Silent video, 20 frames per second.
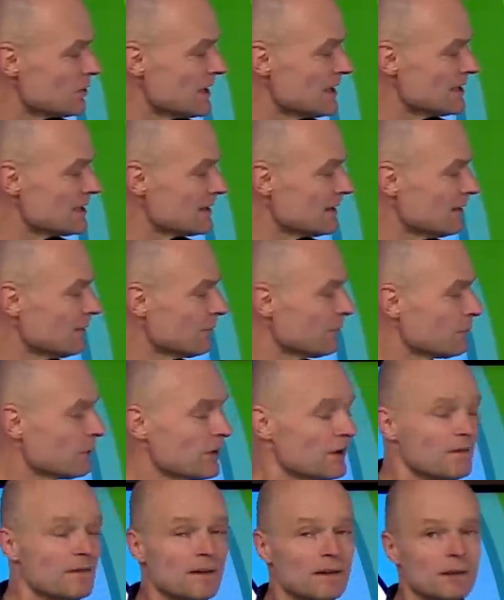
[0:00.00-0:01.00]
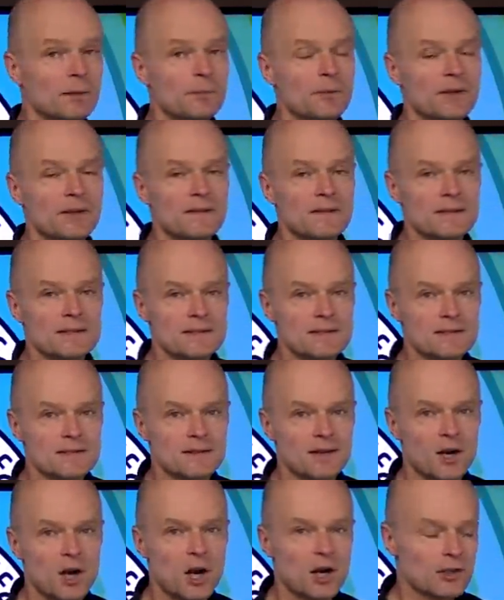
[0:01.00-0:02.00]
reason for developing this
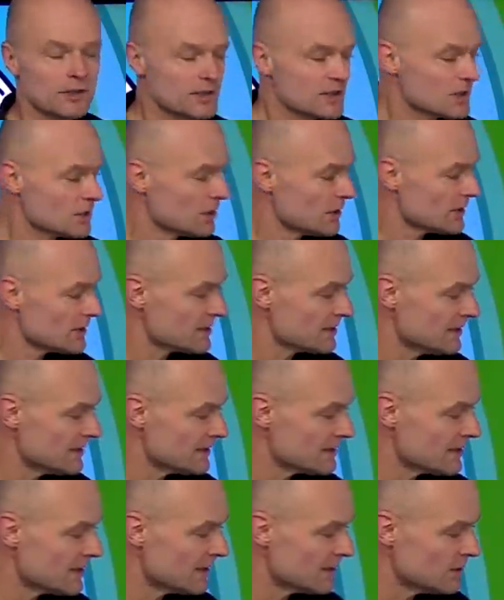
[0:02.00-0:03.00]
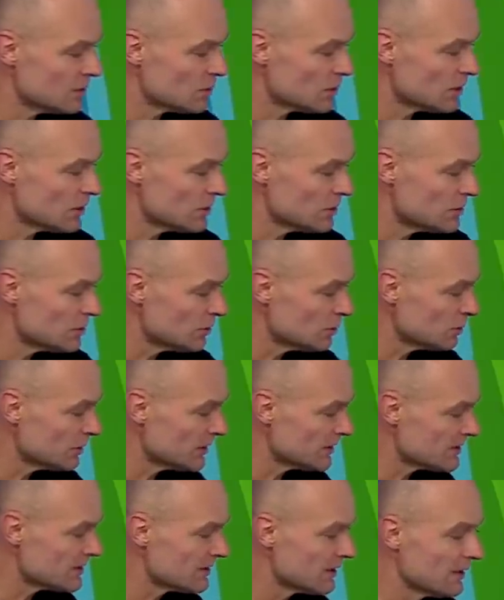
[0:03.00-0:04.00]
hot sauce is that you can do
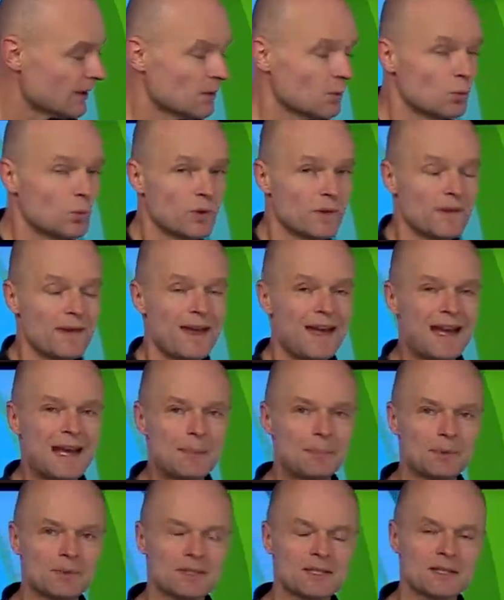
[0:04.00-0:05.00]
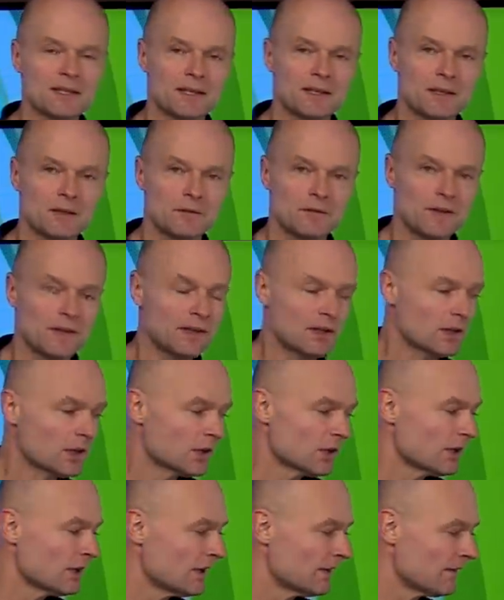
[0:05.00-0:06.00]
it with apple cider
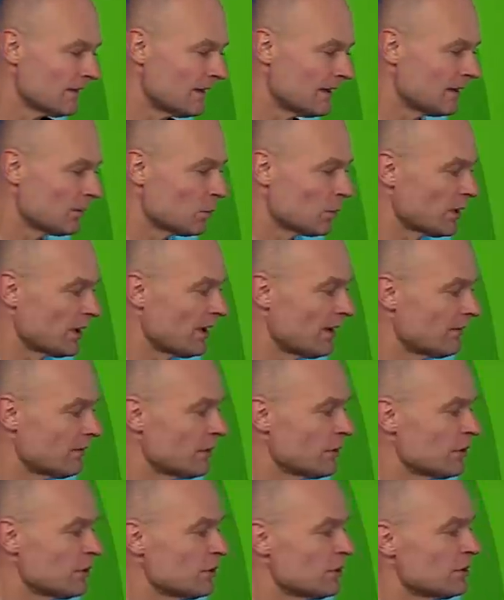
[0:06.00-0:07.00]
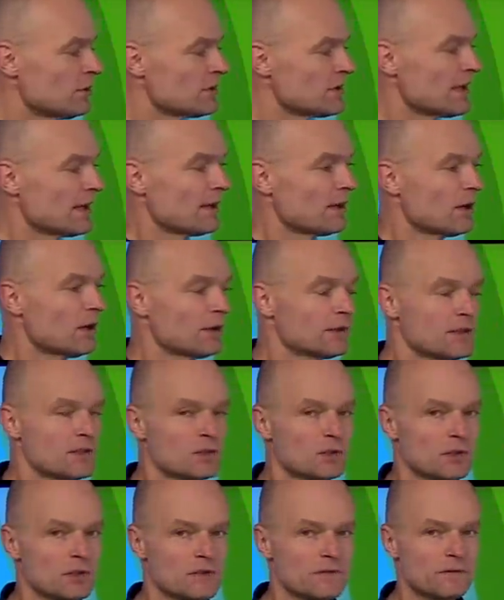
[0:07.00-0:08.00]
vinegar, and then whatever you use that hot
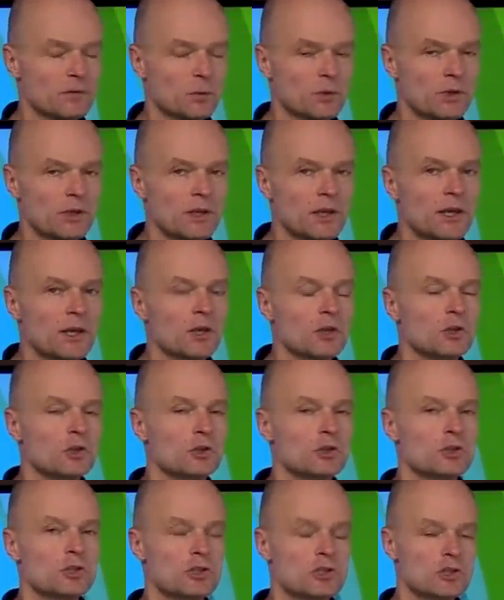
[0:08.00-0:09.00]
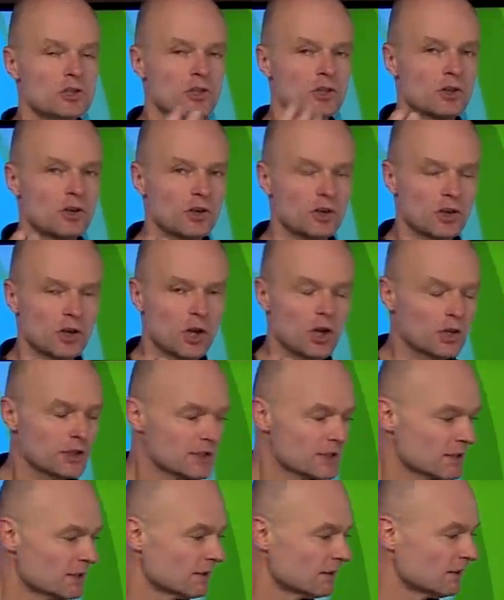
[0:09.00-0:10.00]
sauce for, you're just
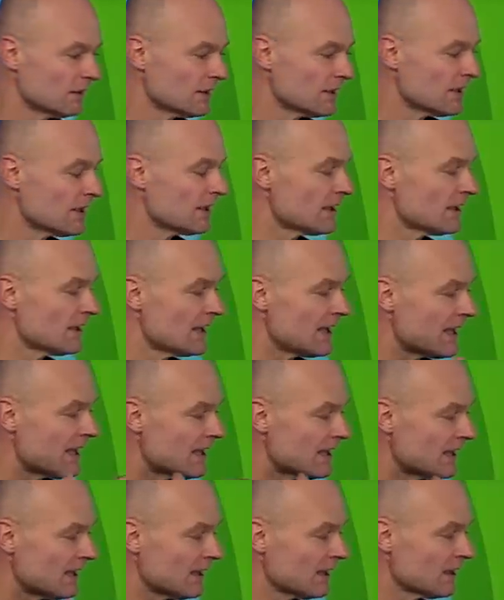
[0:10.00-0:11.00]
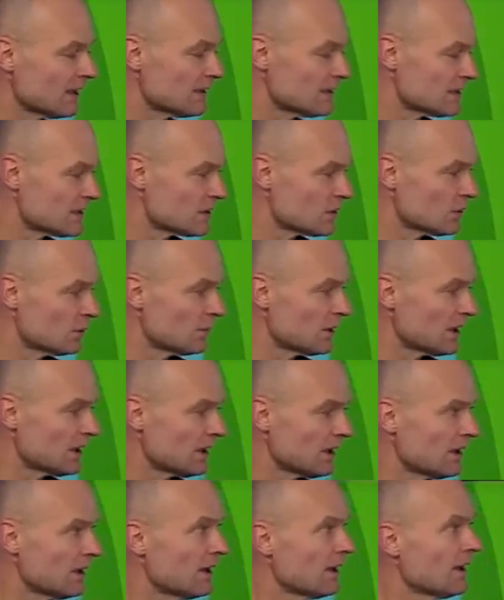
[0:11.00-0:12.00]
constantly eating,
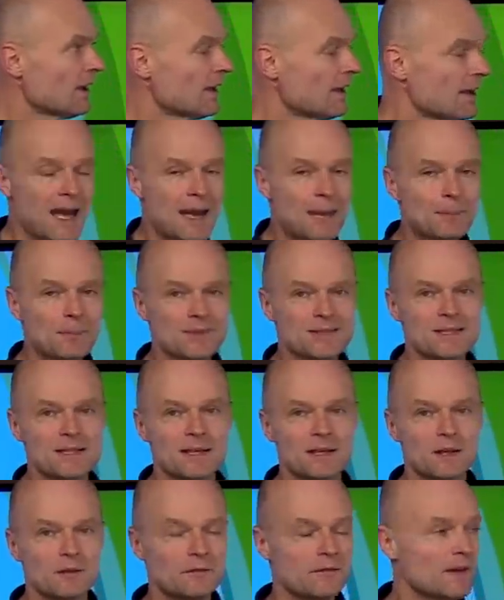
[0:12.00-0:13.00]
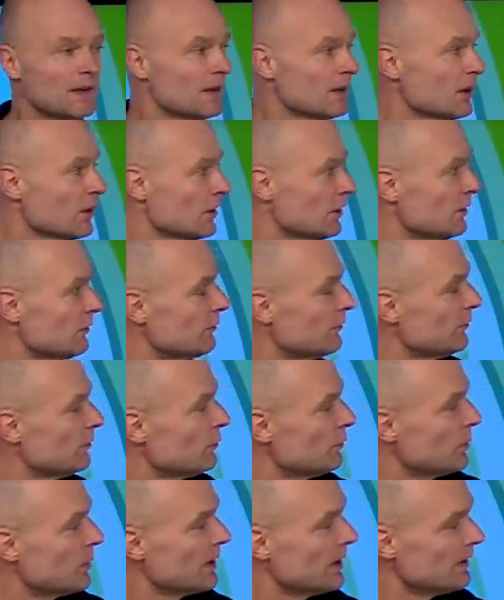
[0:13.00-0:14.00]
consuming apple cider vinegar
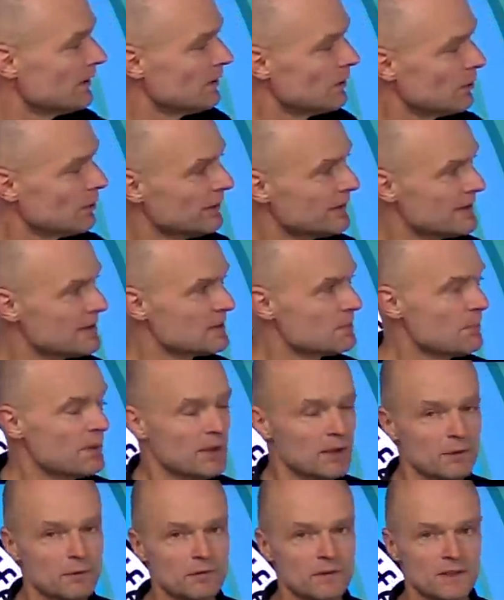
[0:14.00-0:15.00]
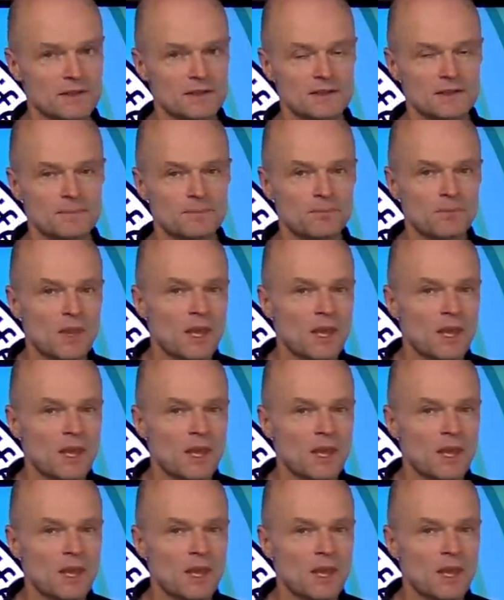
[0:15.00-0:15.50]
with all these benefits.